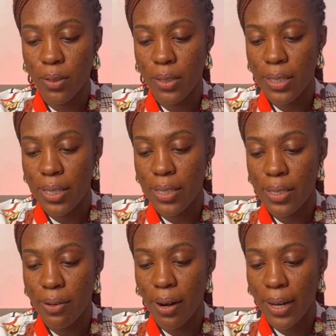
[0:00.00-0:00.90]
This is
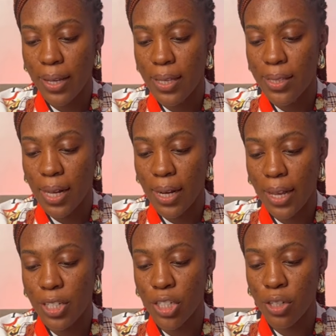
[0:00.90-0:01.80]
the ranking
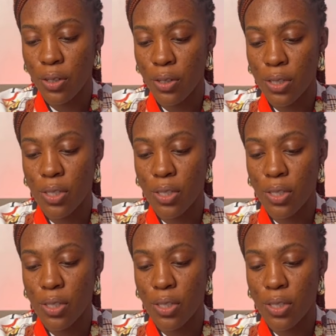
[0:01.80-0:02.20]
selection,